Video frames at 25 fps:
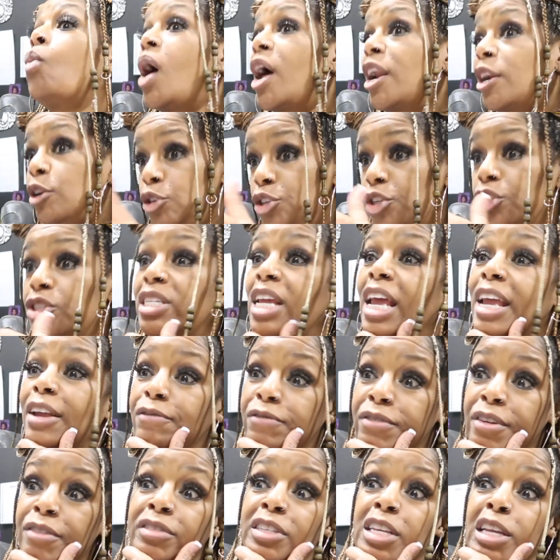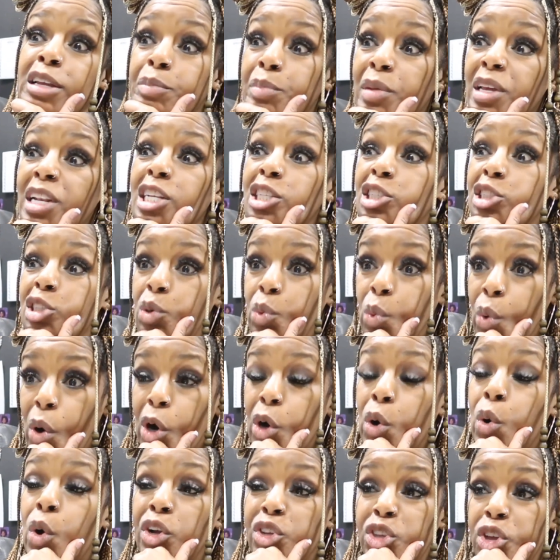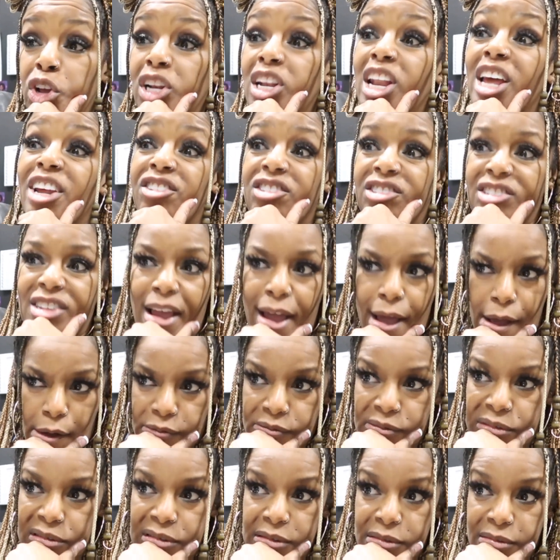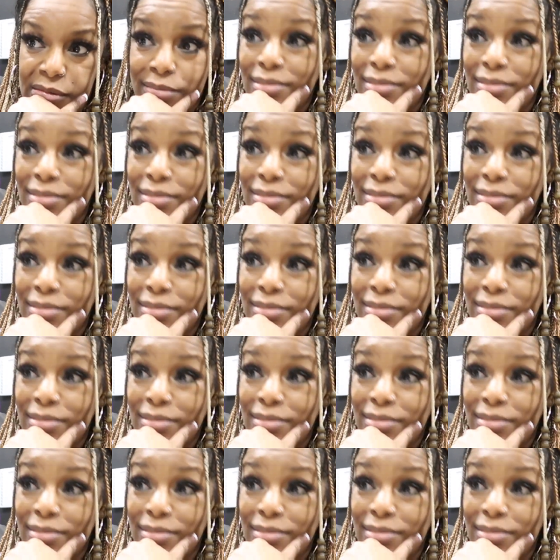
why don't you take 15 minutes to work on your letter sounds?